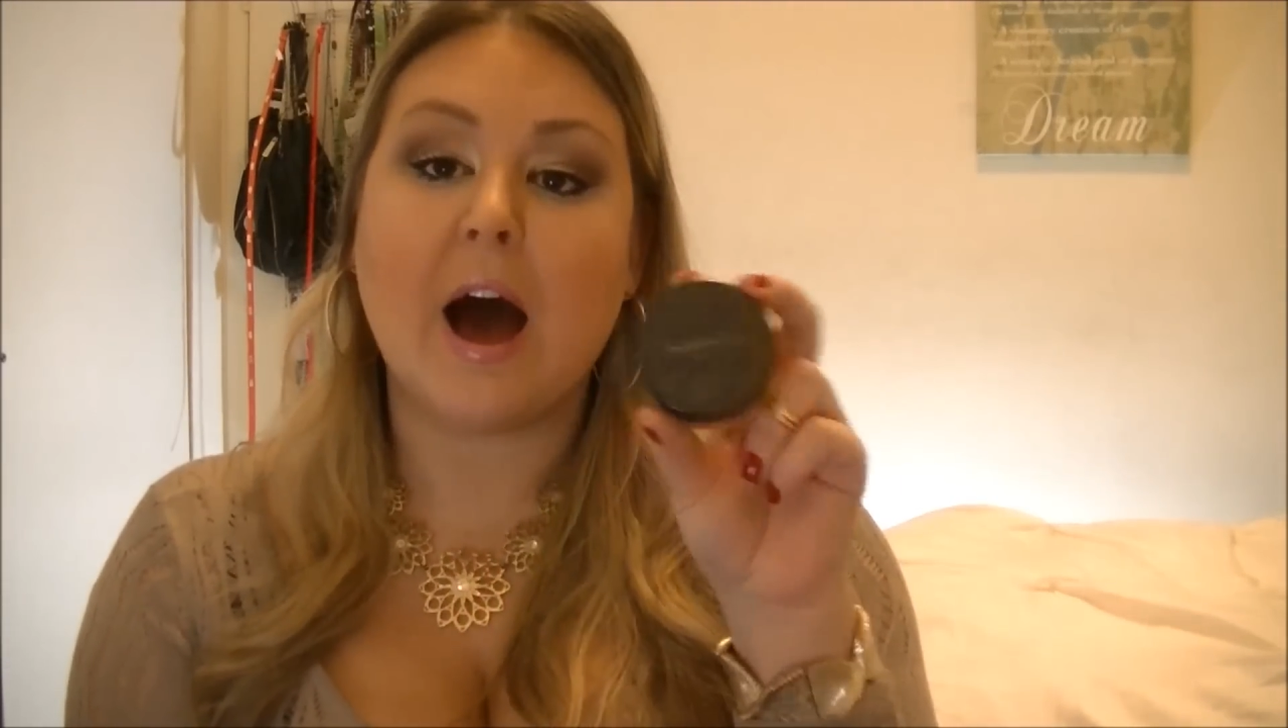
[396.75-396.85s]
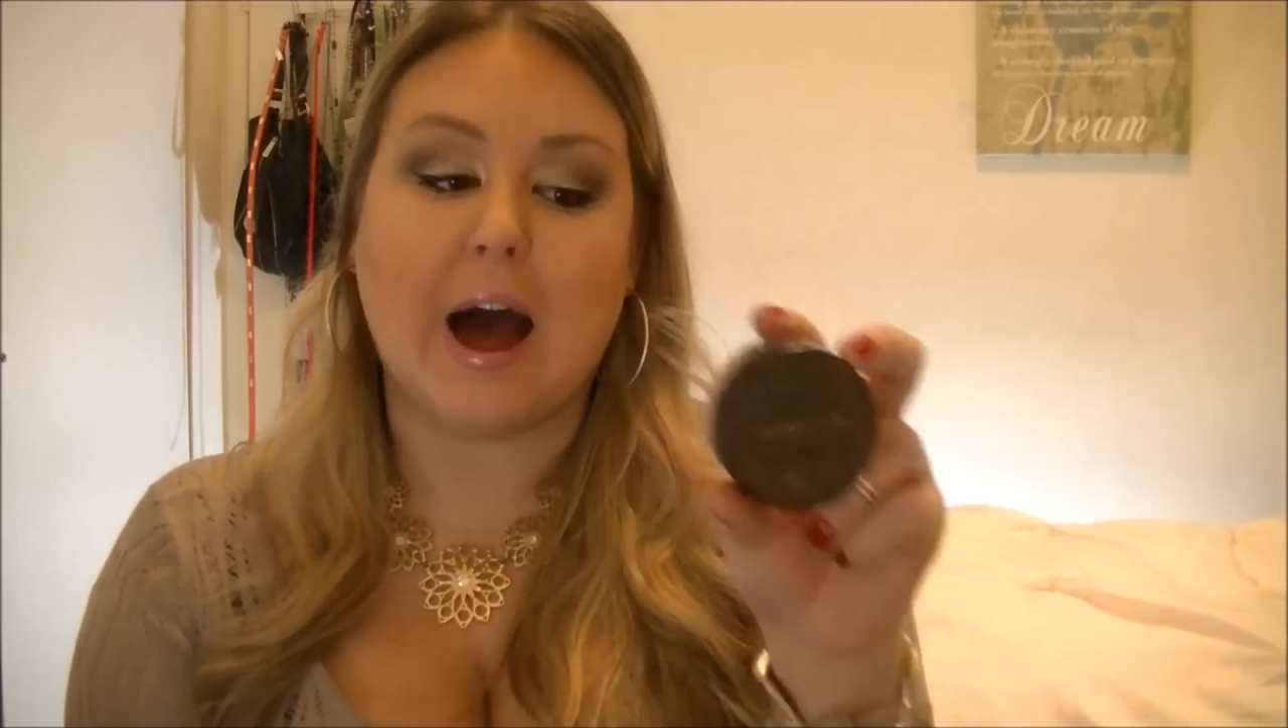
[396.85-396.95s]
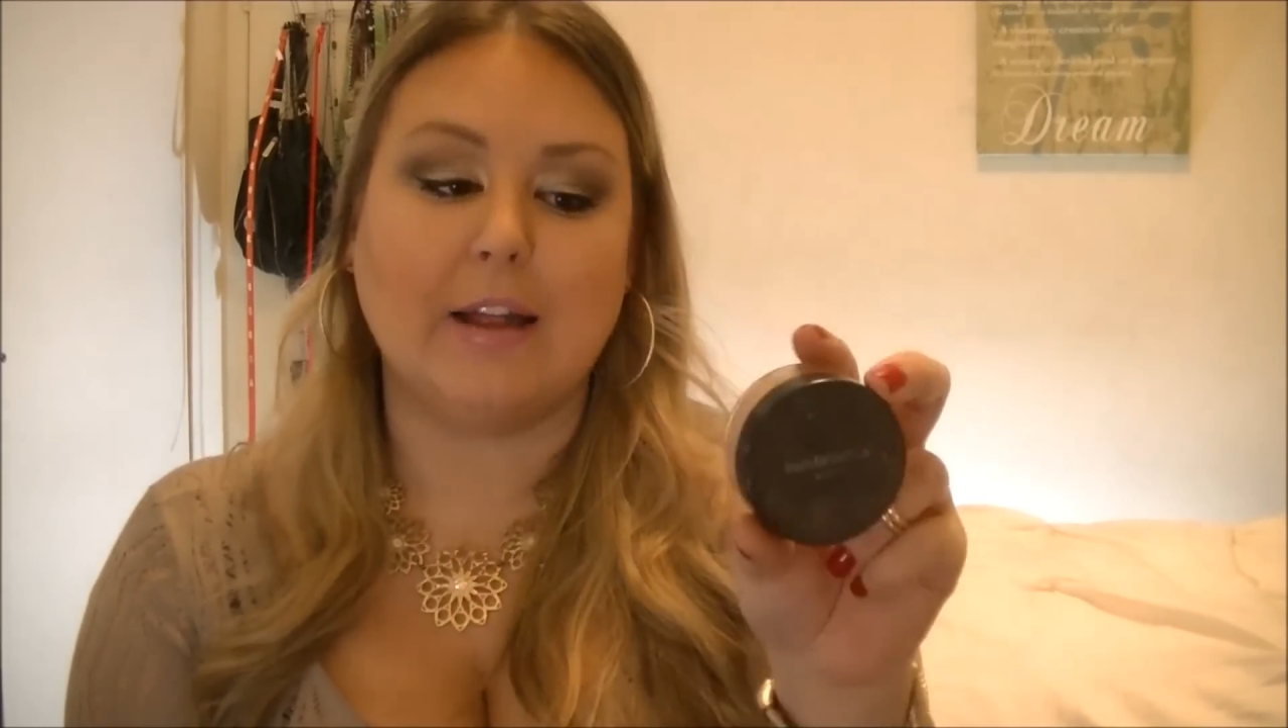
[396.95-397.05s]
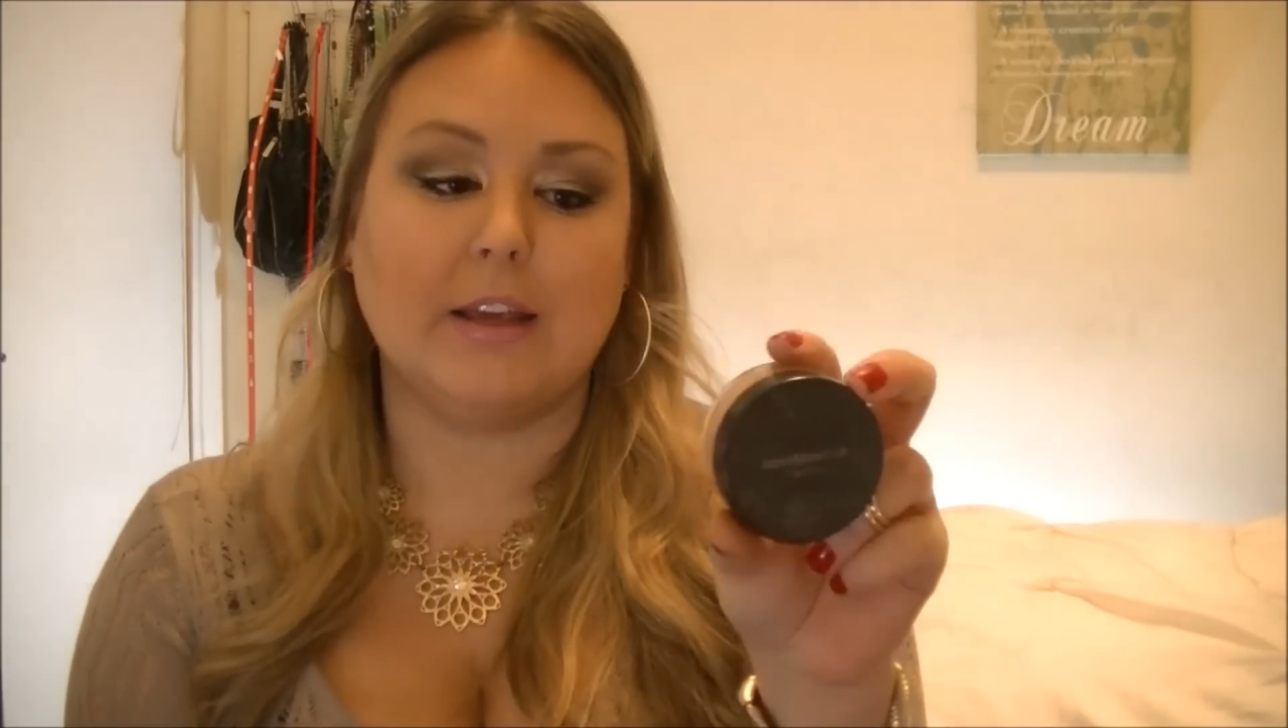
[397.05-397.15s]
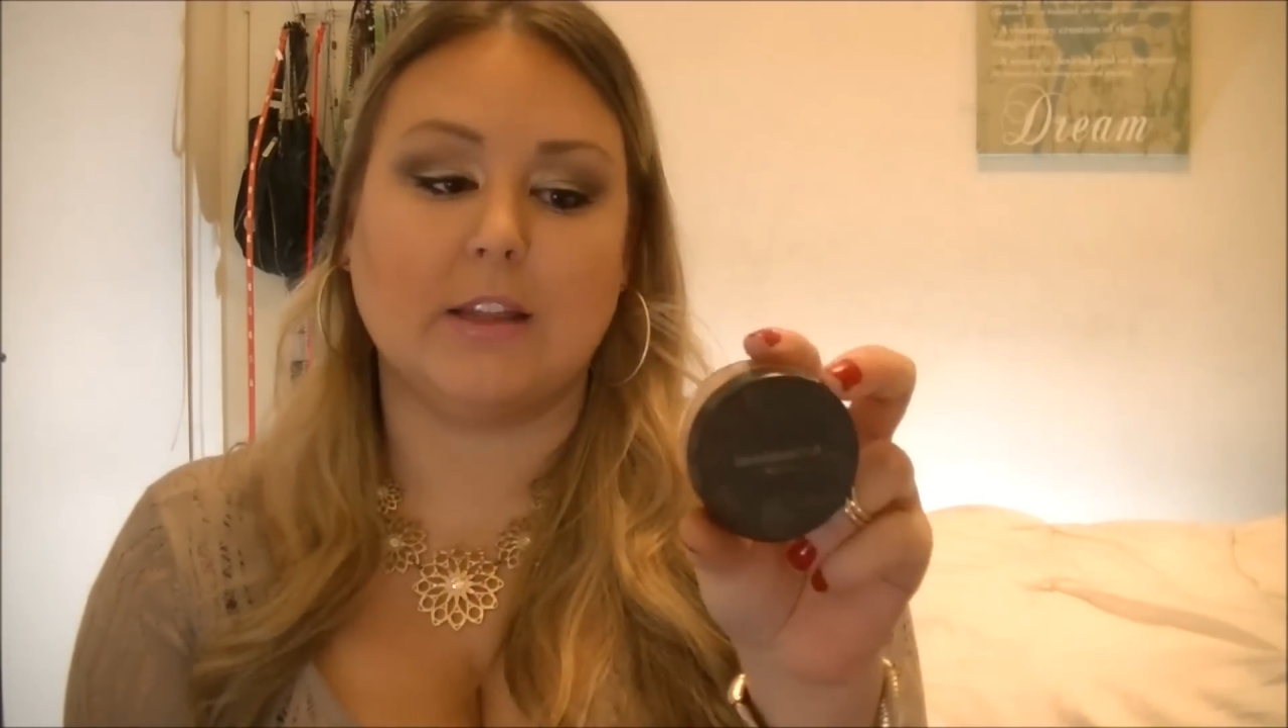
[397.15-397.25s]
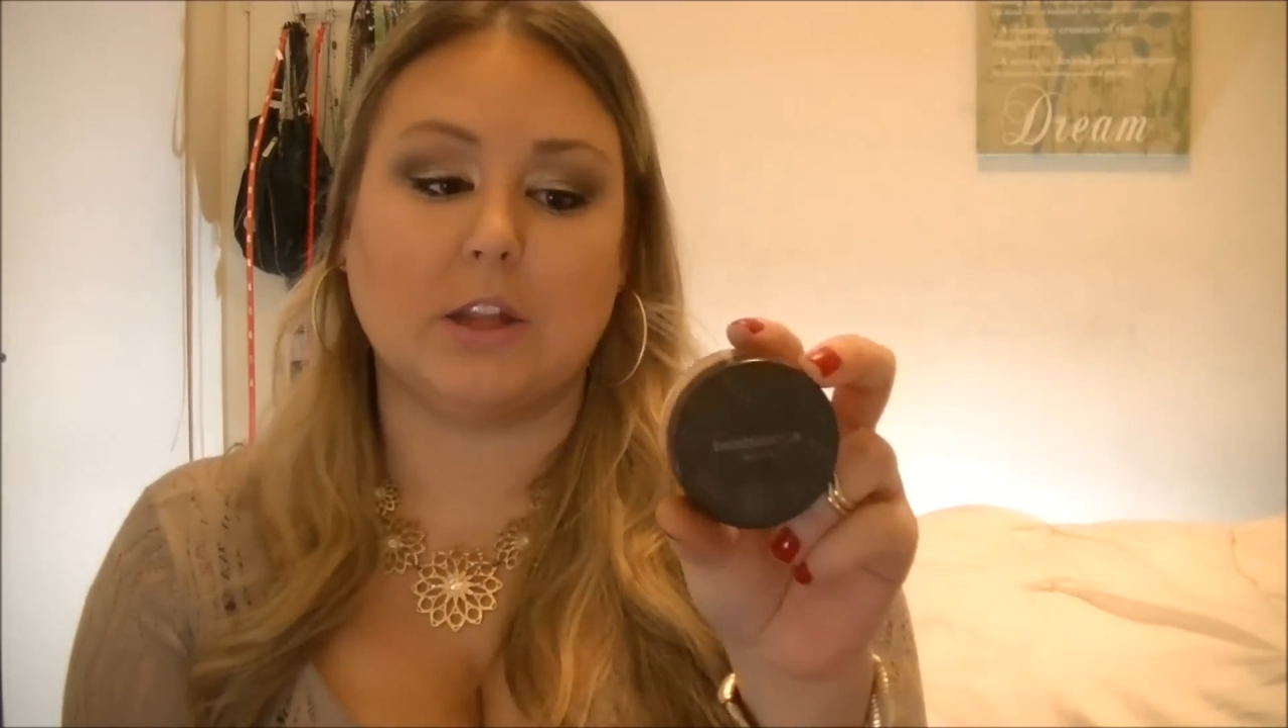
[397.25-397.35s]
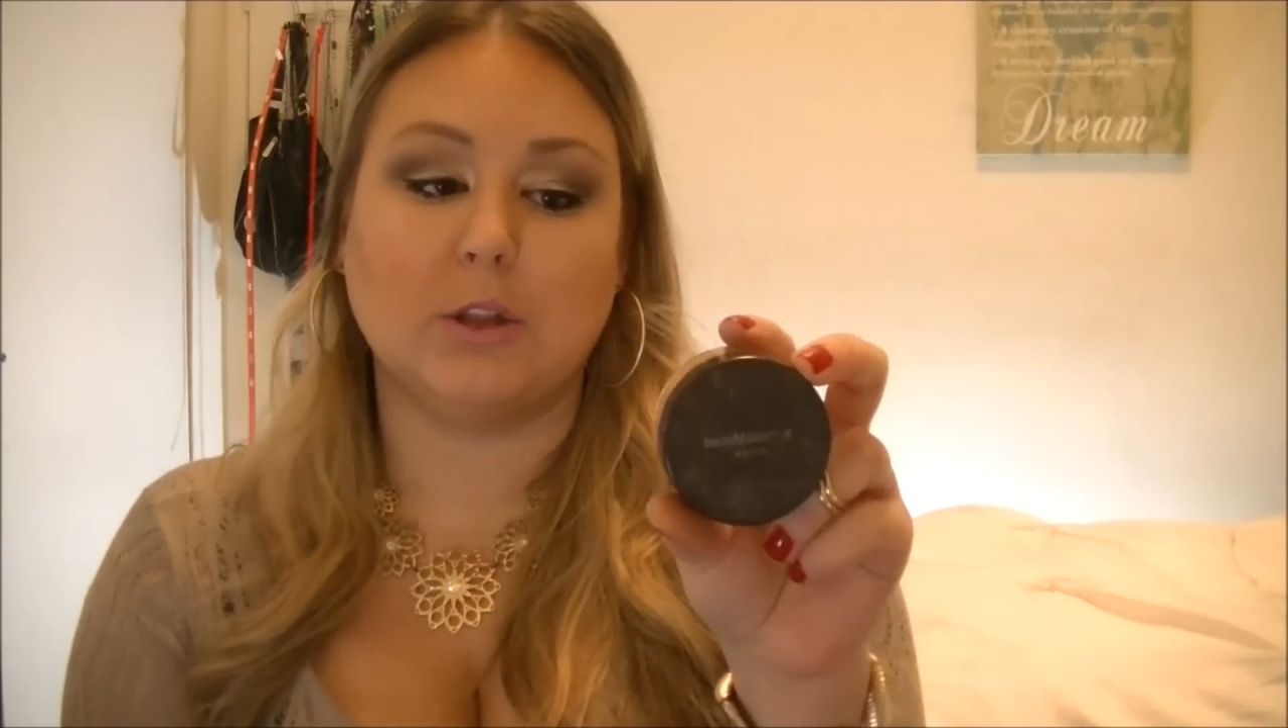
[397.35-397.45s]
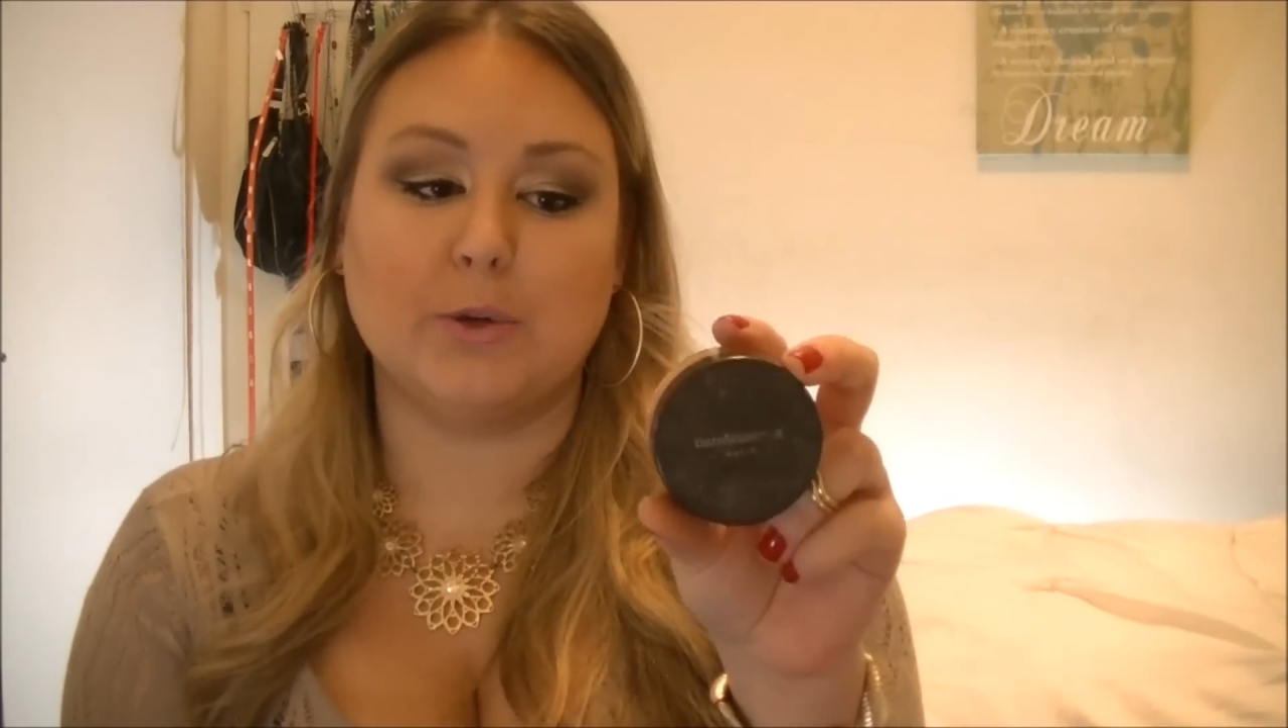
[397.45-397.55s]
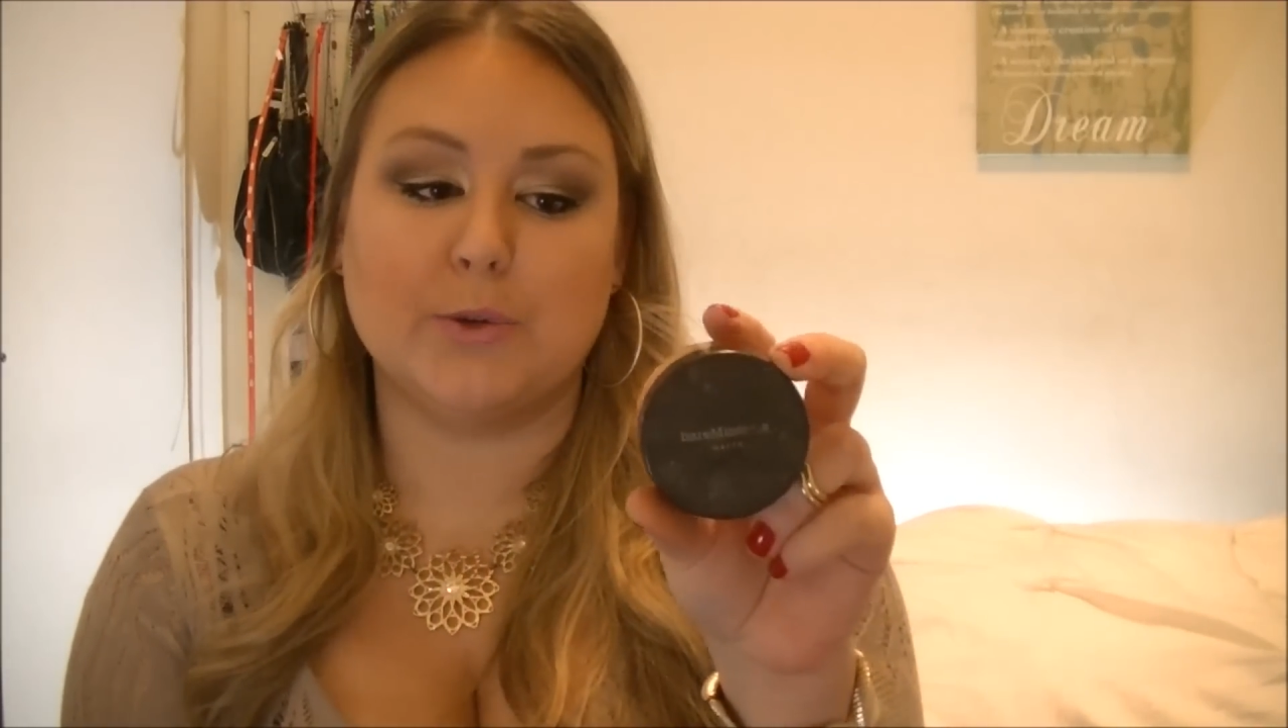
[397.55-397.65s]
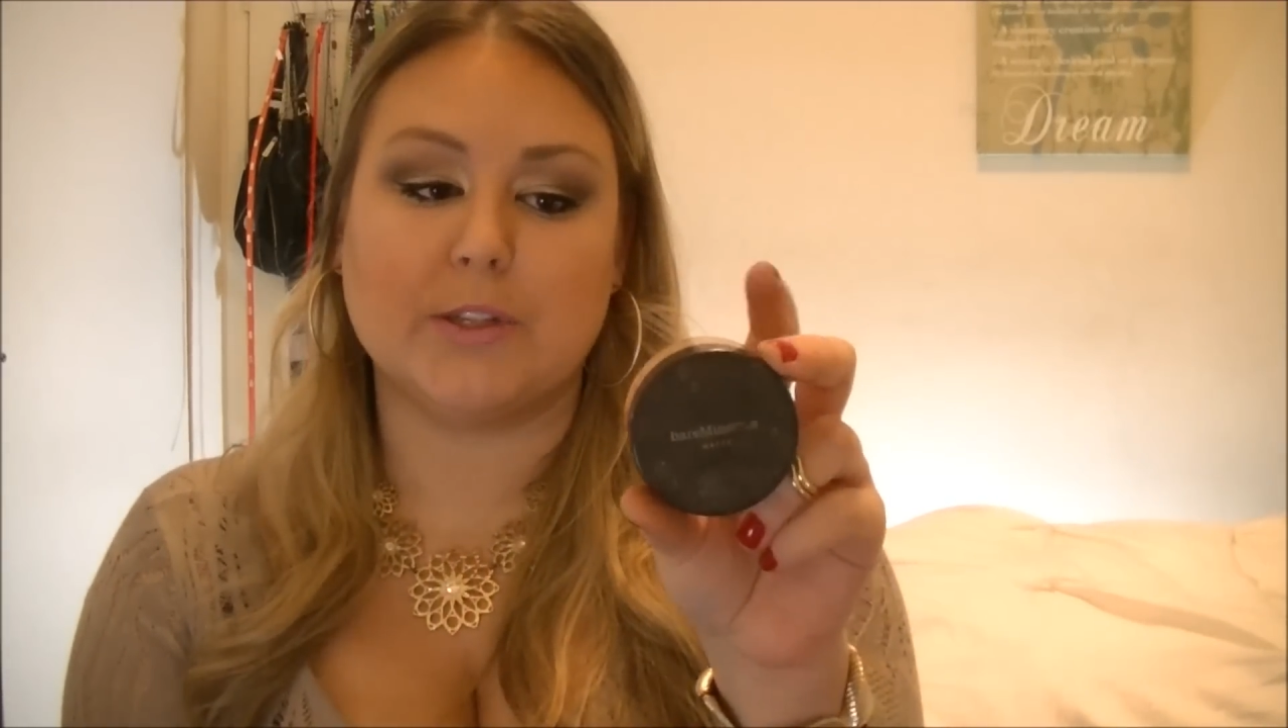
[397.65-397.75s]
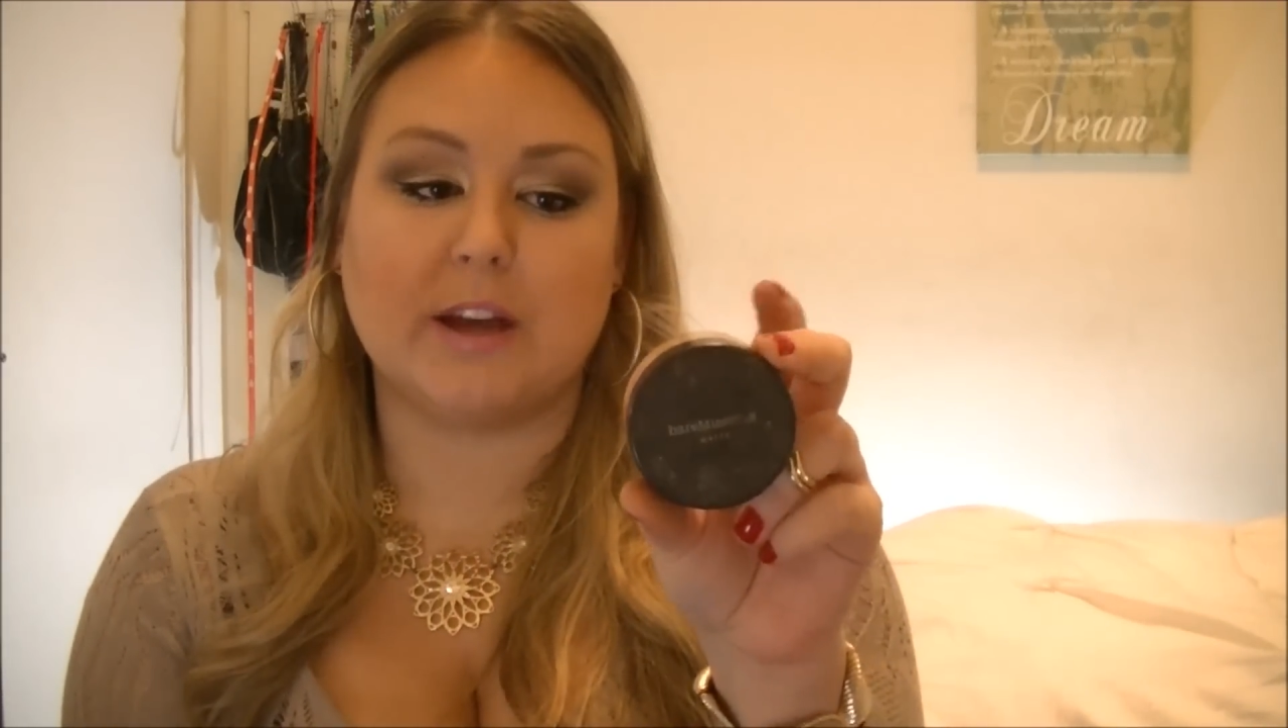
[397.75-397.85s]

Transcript: I like the loose.